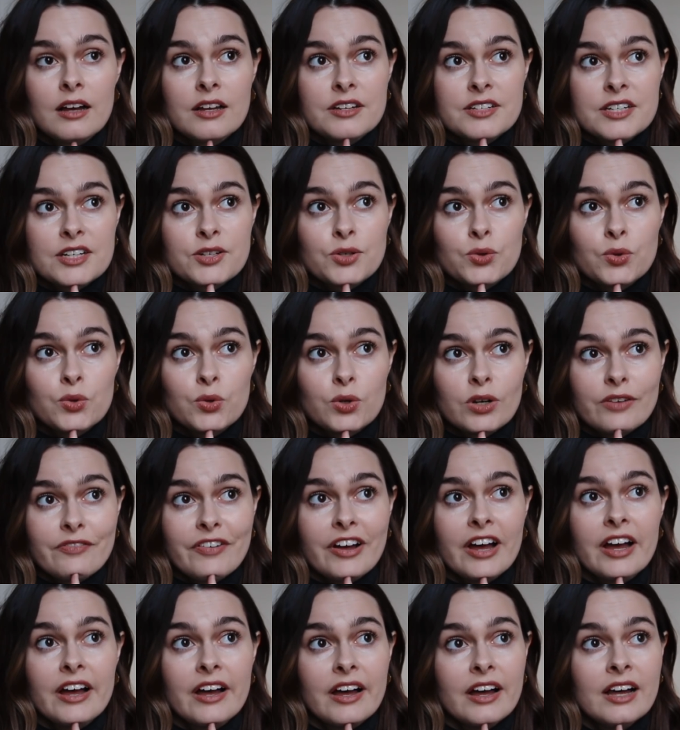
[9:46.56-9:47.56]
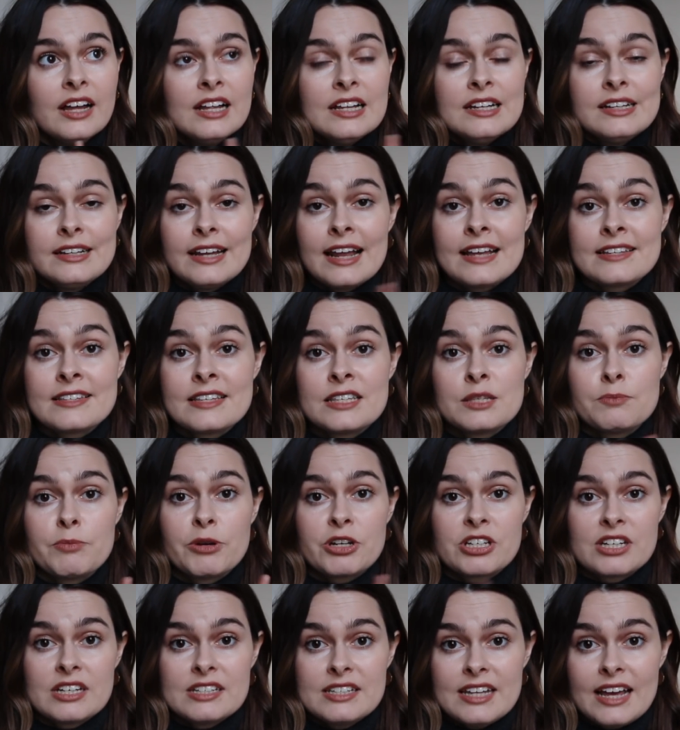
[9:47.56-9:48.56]
did all of her lessons,
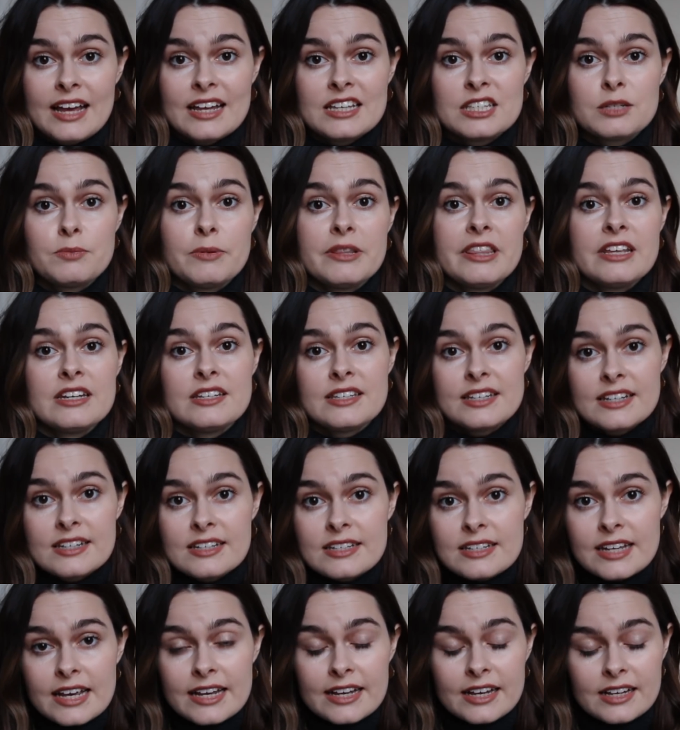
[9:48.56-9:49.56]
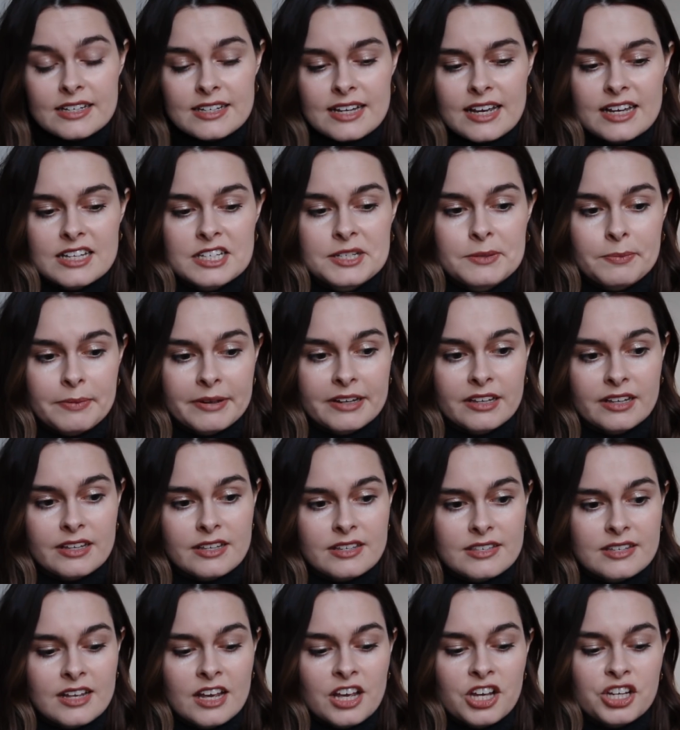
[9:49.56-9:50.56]
booked her test, but then didn't take her test
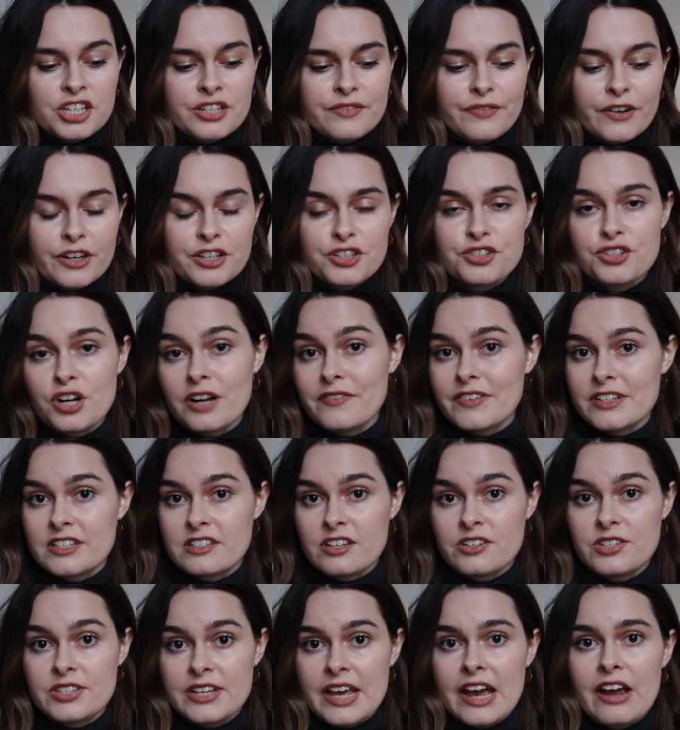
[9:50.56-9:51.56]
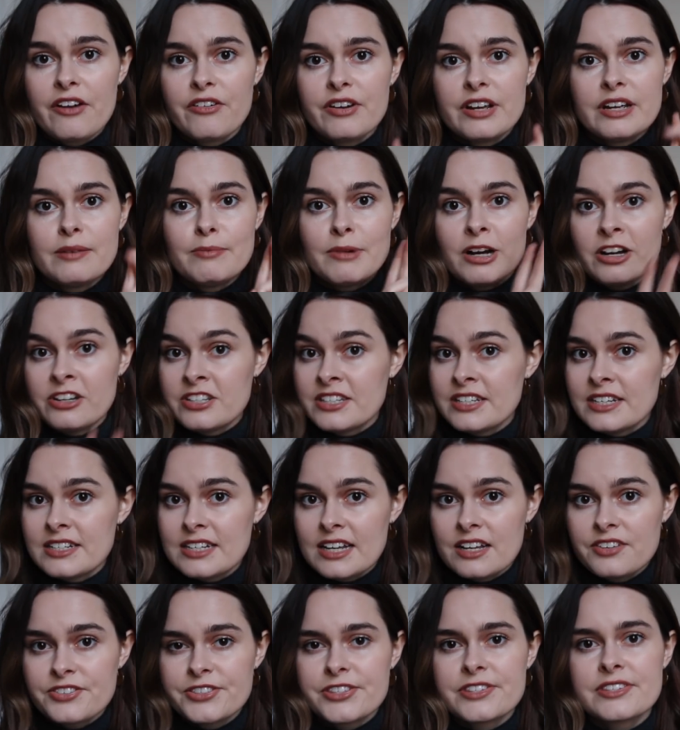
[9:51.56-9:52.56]
because she finds driving so scary. My auntie
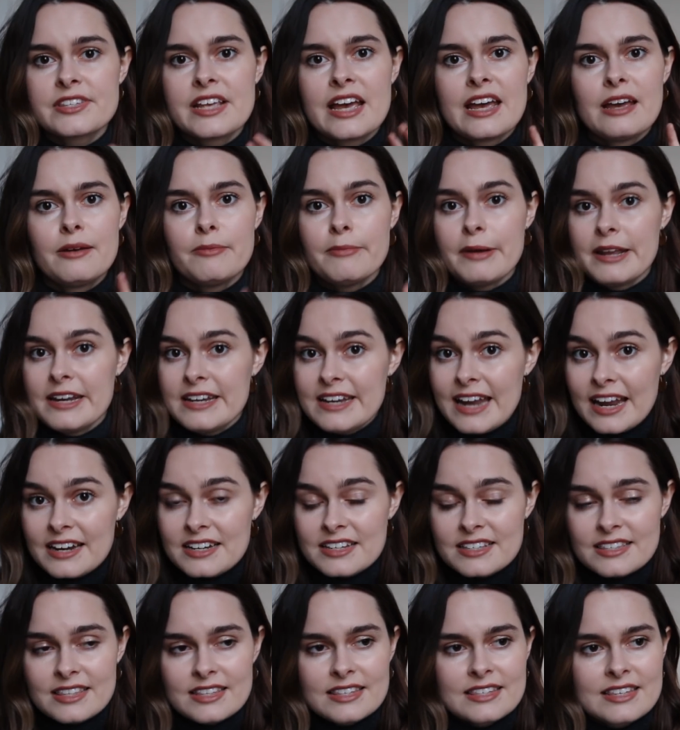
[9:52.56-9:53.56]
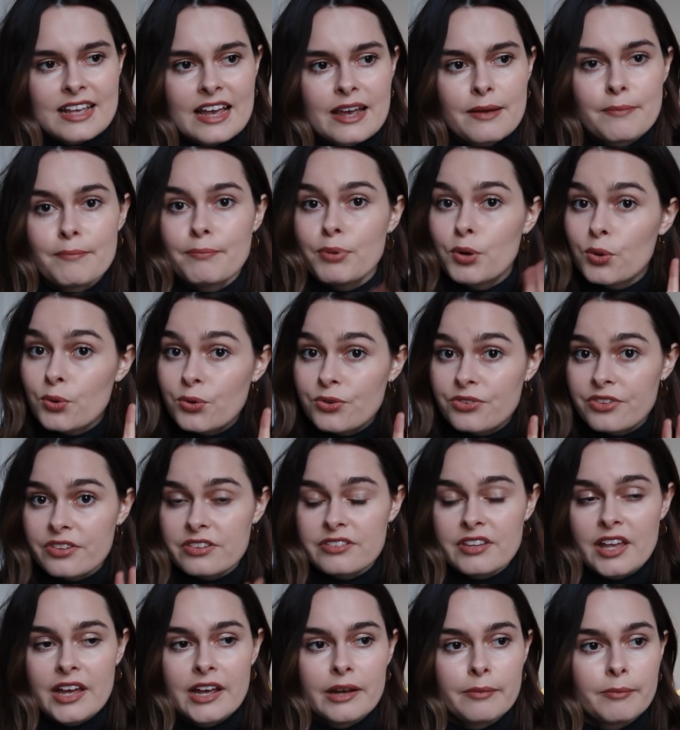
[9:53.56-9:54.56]
Adele's the same, Nana's the same, Paul's the
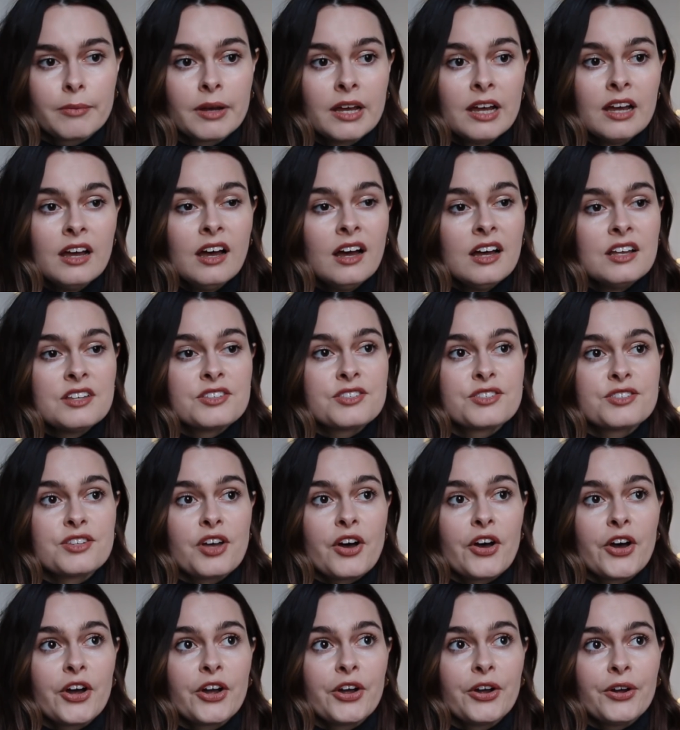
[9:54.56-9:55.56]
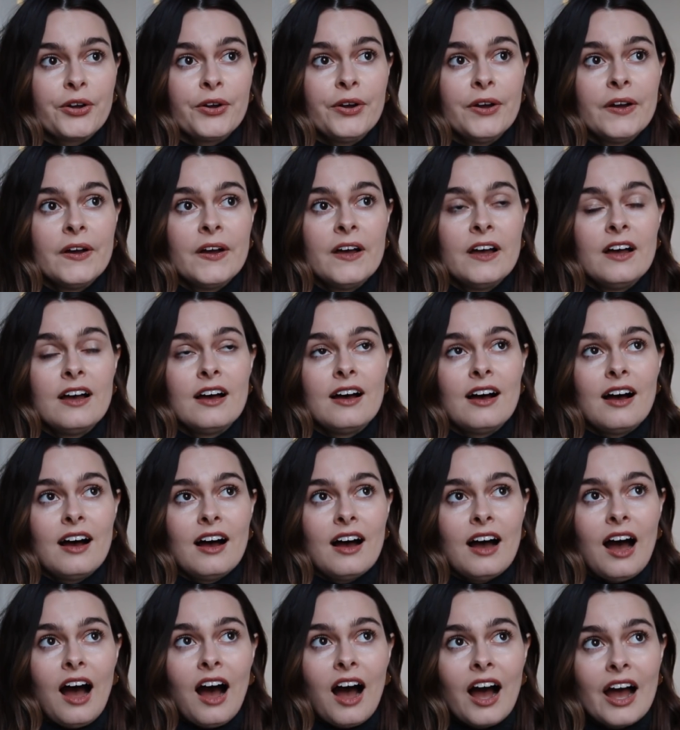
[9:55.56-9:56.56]
same. So
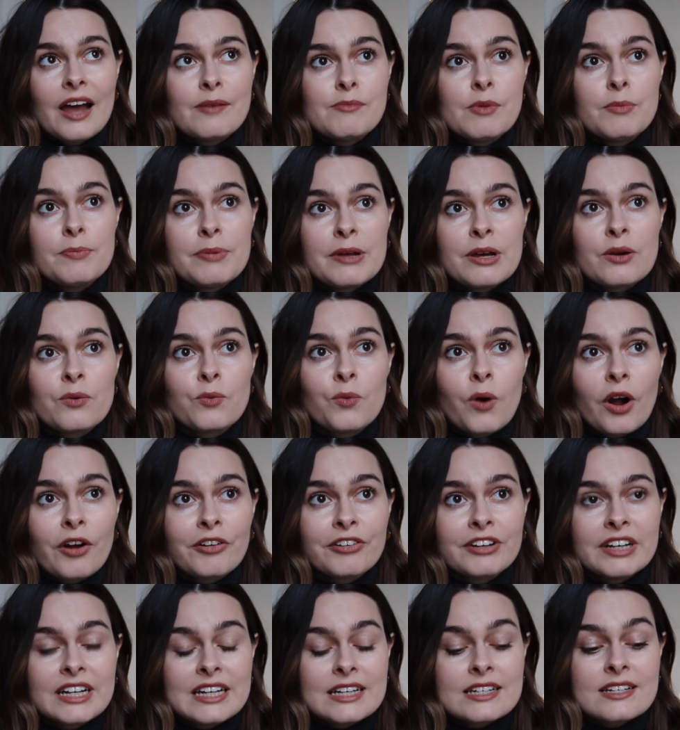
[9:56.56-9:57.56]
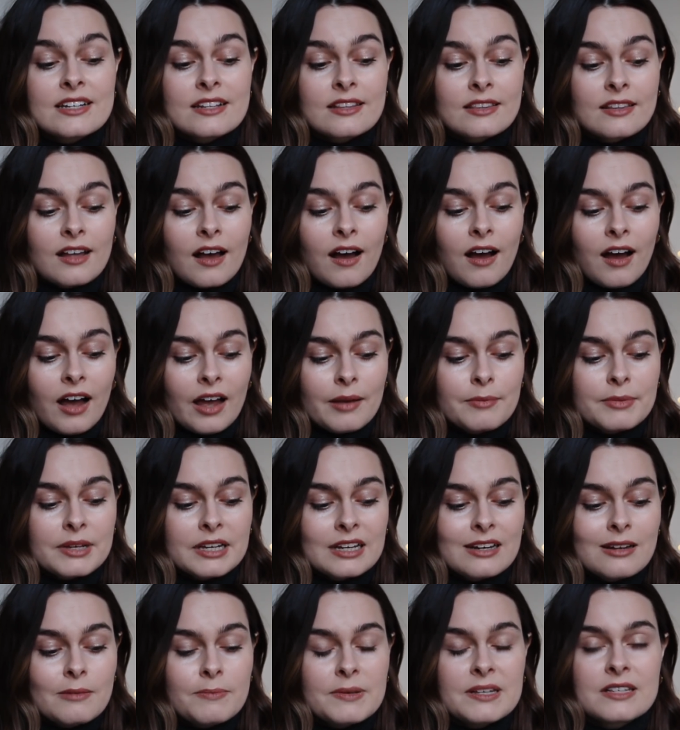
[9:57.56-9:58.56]
I'm a bit worried that I'm
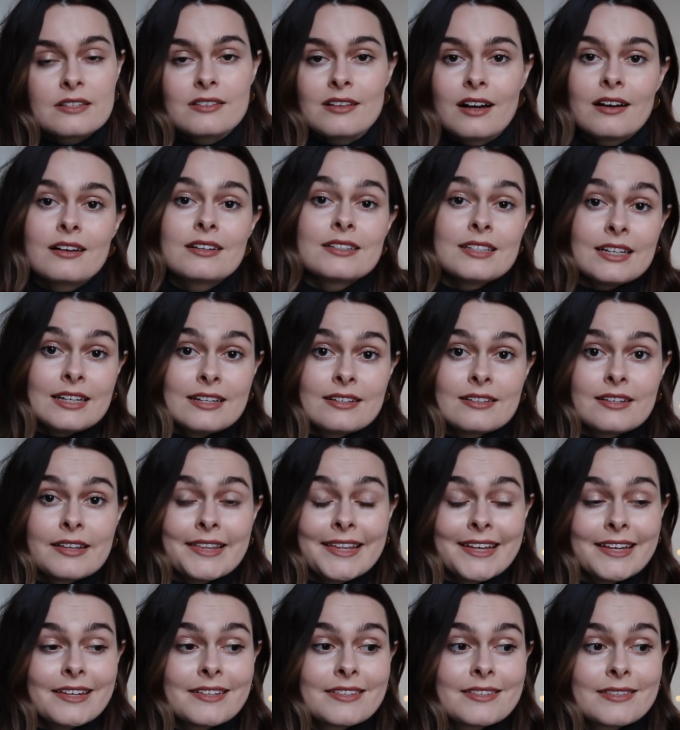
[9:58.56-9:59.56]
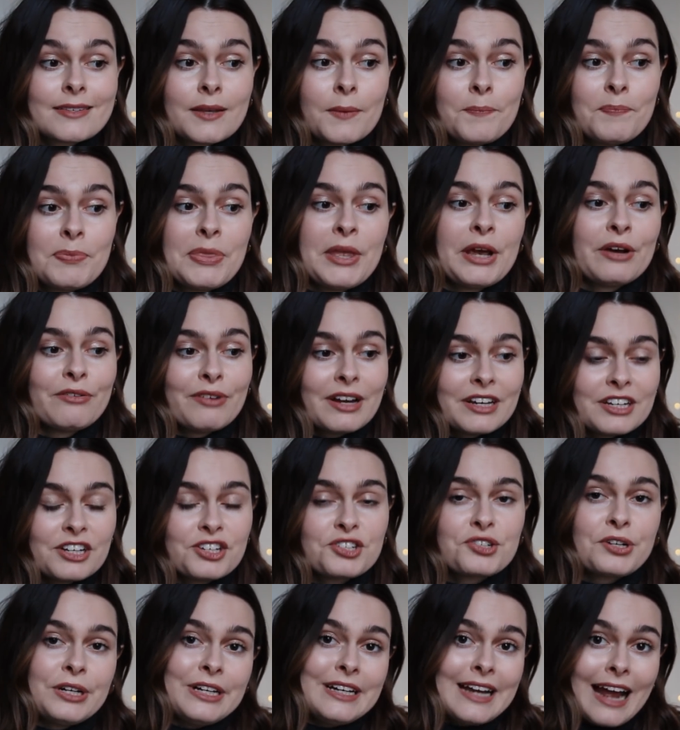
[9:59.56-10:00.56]
going to be sucked into this
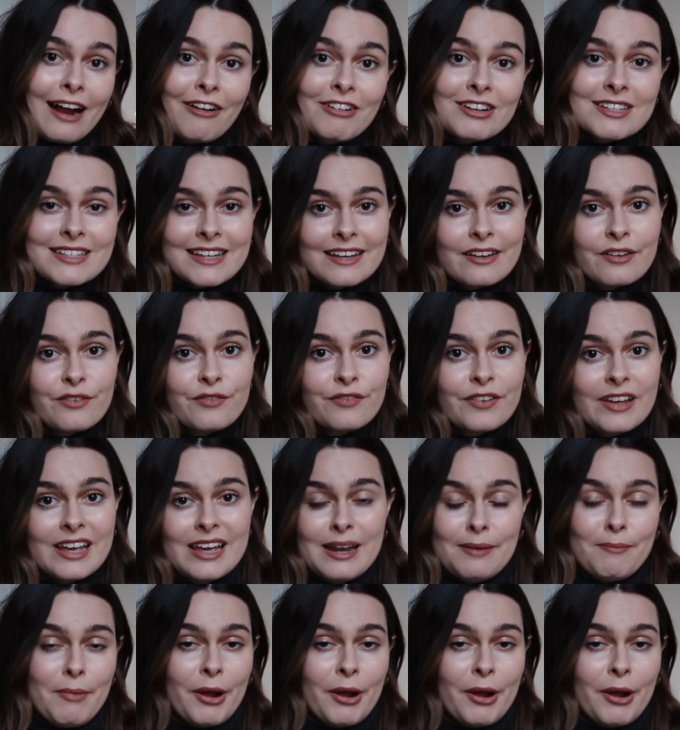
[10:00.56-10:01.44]
hereditary narrative in